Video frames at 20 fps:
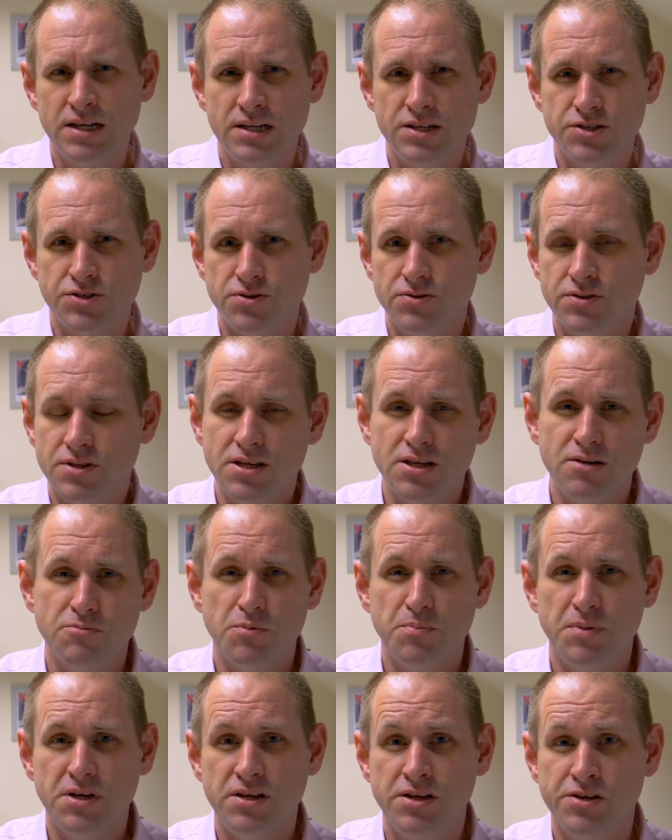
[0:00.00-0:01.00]
So you'd think it
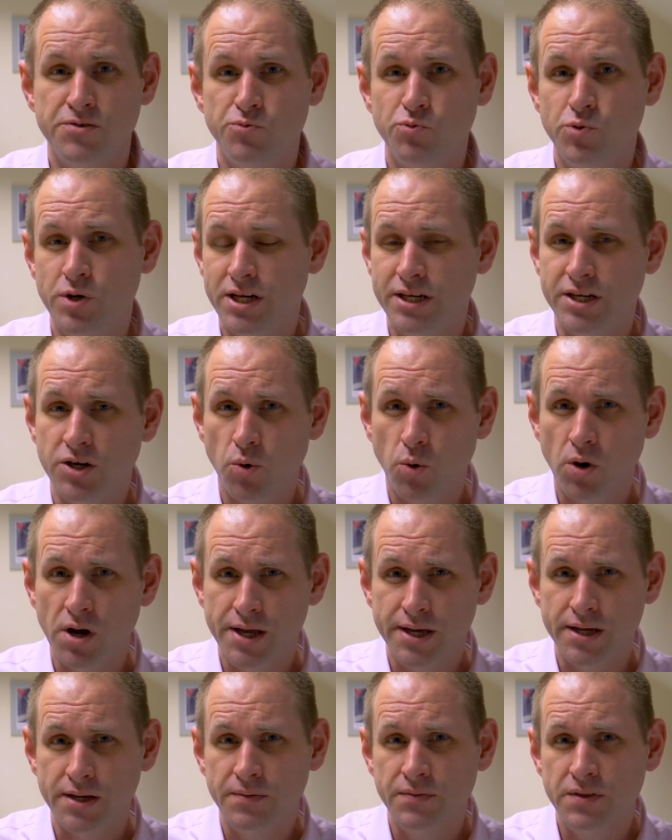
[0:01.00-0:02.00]
would be really
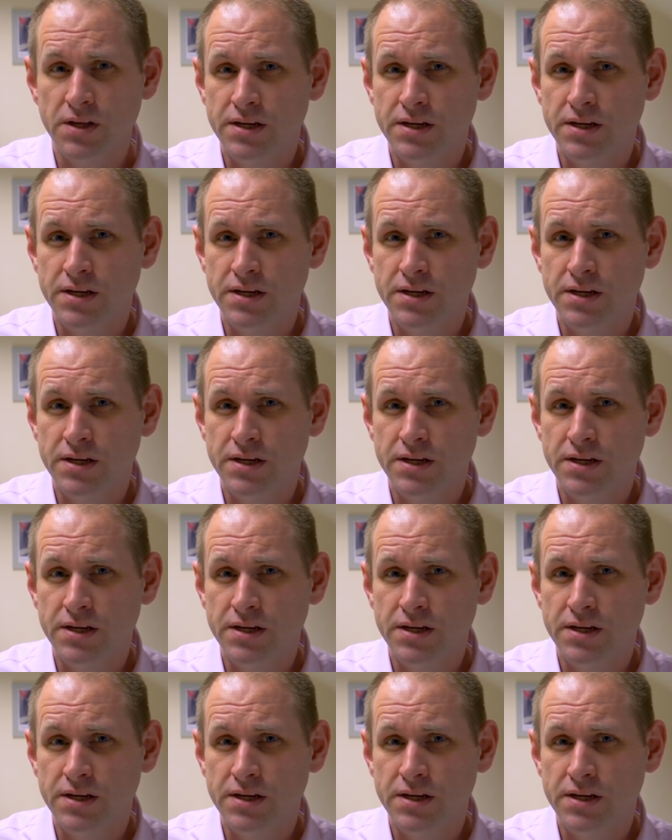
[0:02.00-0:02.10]
quiet.